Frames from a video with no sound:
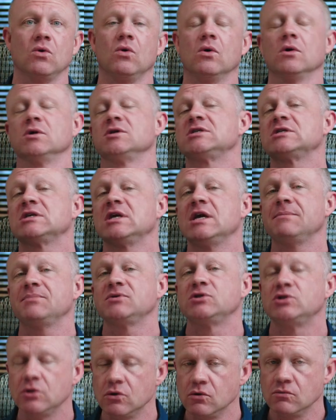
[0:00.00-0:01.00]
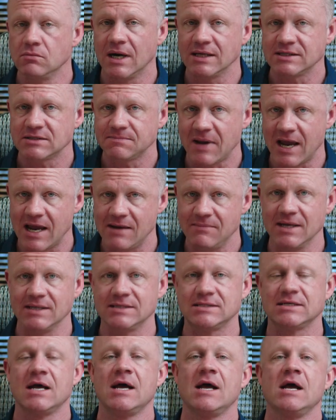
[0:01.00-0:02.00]
or skip 2 months
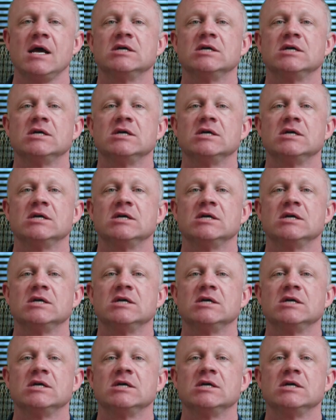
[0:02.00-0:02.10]
payments.